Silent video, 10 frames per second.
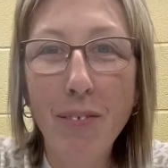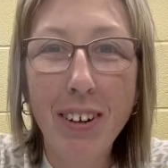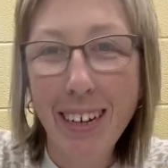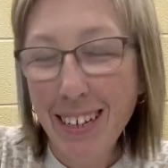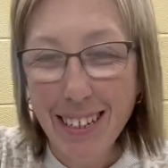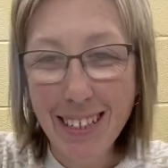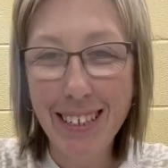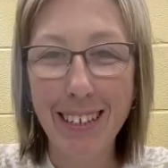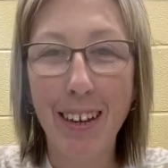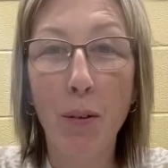friends,
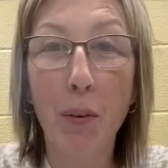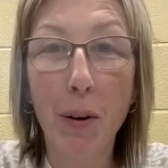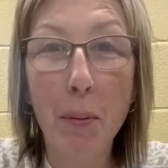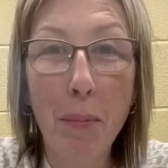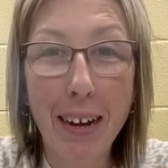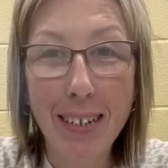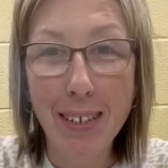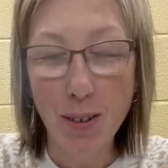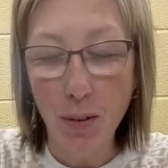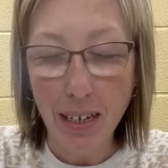welcome back to
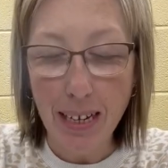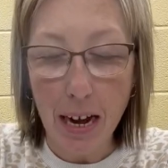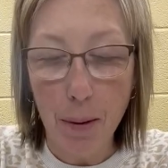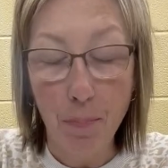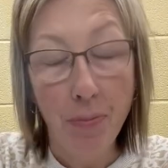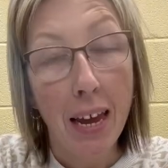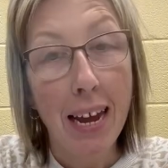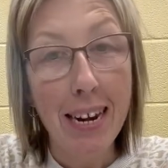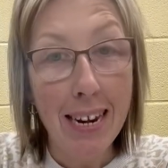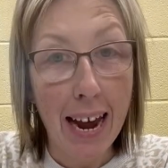Story Time.
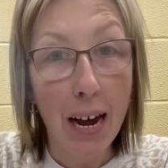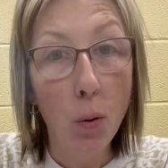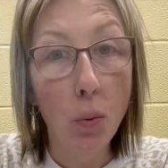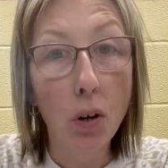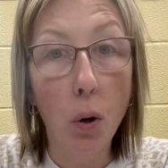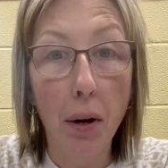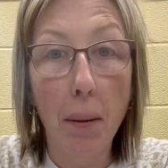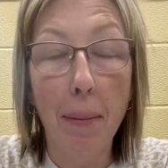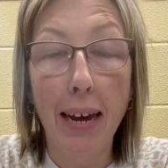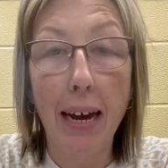Now we're going to
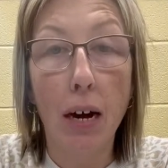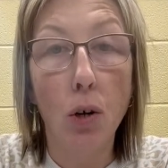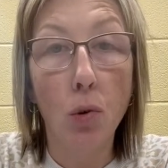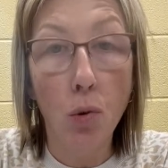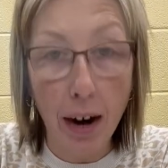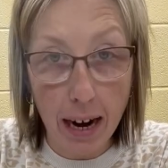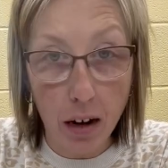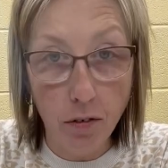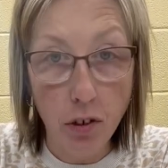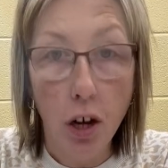make our
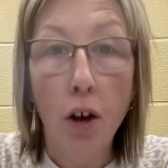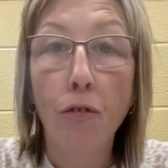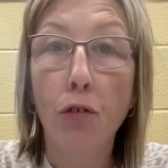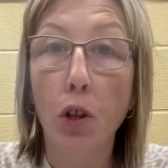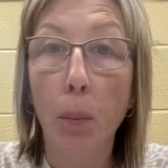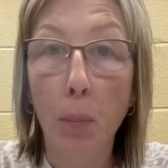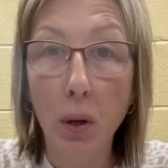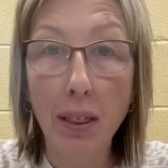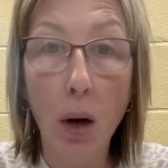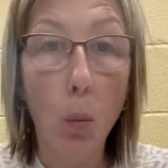craft for the
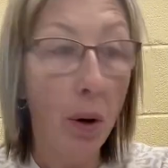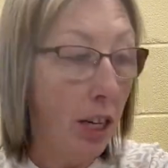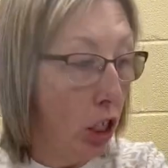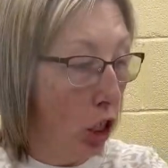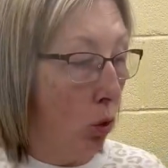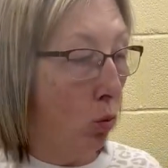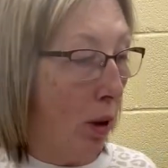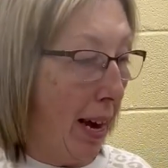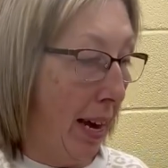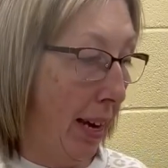book that we just
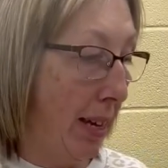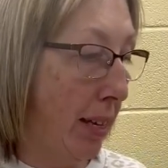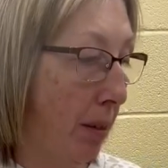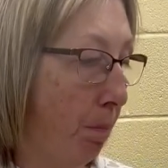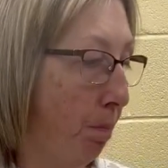read,